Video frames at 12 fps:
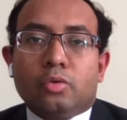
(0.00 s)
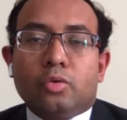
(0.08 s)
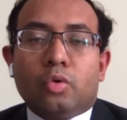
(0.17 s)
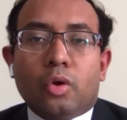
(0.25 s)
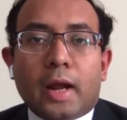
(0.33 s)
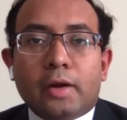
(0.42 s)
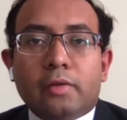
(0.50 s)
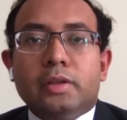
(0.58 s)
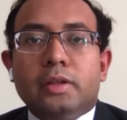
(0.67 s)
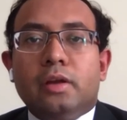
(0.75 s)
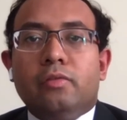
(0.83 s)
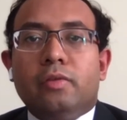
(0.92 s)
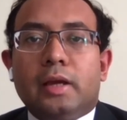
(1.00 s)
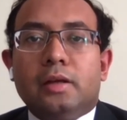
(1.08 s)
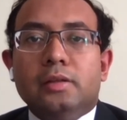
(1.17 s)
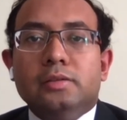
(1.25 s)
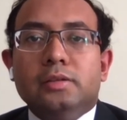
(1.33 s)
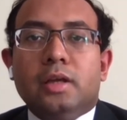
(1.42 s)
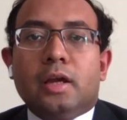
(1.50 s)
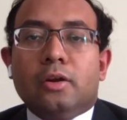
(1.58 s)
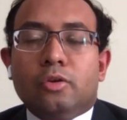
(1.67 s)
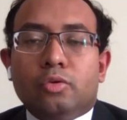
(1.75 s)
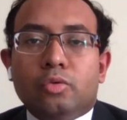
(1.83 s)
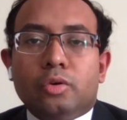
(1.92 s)
to collide with their vehicles,
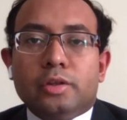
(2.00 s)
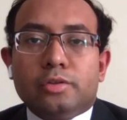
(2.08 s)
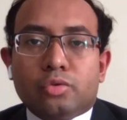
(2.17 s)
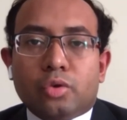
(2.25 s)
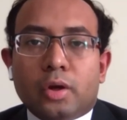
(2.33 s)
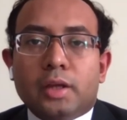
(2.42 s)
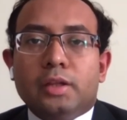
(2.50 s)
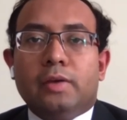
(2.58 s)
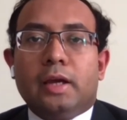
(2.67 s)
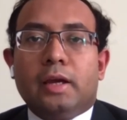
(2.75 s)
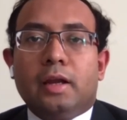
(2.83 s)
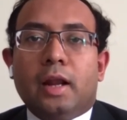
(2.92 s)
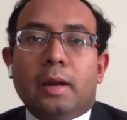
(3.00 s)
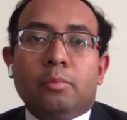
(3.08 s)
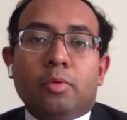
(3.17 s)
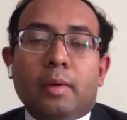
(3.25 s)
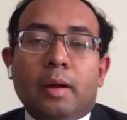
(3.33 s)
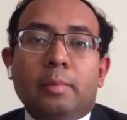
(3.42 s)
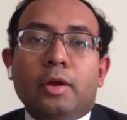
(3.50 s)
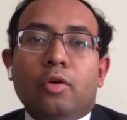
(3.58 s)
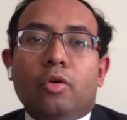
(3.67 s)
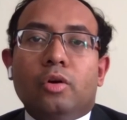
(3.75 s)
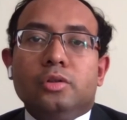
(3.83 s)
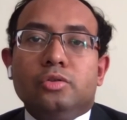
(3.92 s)
to destroy the vehicle, and
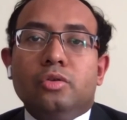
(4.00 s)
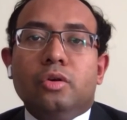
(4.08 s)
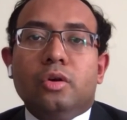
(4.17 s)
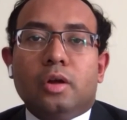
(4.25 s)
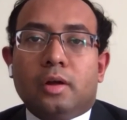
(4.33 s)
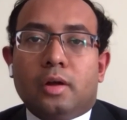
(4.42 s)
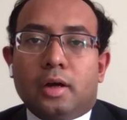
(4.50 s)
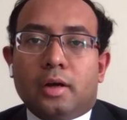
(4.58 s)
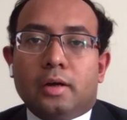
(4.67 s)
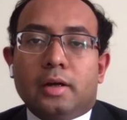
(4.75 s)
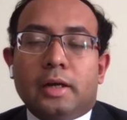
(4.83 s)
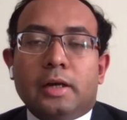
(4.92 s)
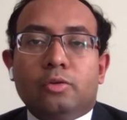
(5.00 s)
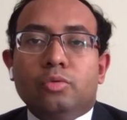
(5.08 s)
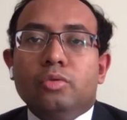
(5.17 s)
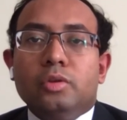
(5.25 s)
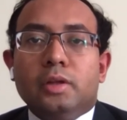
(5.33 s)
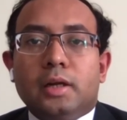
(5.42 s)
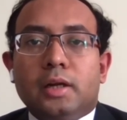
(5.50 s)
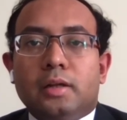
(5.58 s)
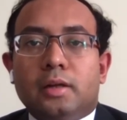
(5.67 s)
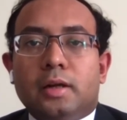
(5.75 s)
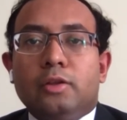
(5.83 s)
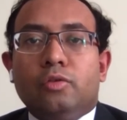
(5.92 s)
probably also uh, lead to
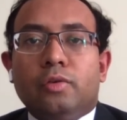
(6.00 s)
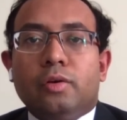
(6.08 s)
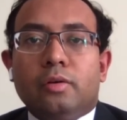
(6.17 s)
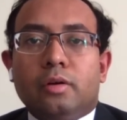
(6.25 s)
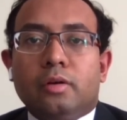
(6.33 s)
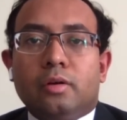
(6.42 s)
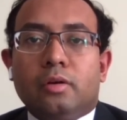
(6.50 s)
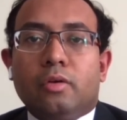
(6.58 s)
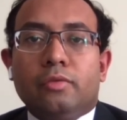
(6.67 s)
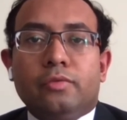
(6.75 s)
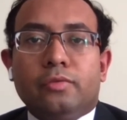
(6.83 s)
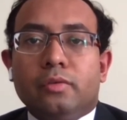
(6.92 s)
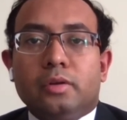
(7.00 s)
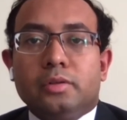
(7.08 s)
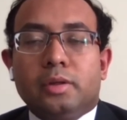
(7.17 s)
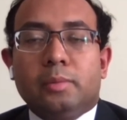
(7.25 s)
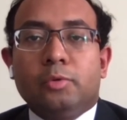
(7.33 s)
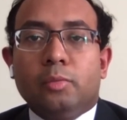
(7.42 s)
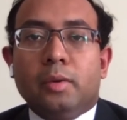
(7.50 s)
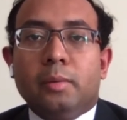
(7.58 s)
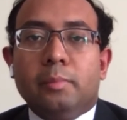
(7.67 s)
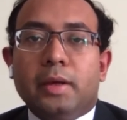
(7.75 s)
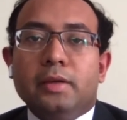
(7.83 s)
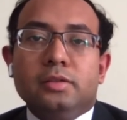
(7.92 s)
the death of, a, of uh, some
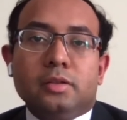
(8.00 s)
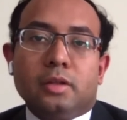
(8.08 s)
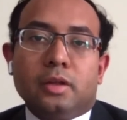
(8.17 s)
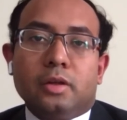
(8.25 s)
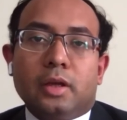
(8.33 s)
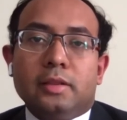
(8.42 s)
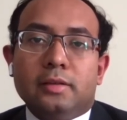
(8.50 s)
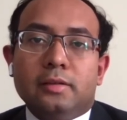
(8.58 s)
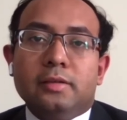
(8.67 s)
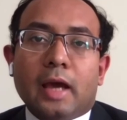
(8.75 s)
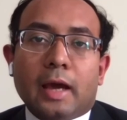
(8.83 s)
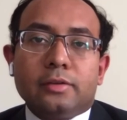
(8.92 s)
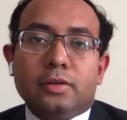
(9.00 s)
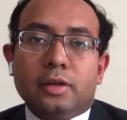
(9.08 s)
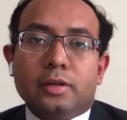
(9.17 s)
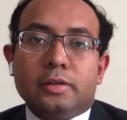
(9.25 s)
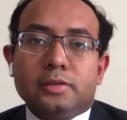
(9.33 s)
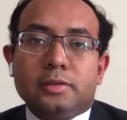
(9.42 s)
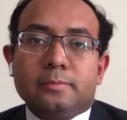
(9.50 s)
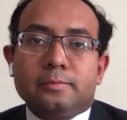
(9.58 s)
human beings in these accidents.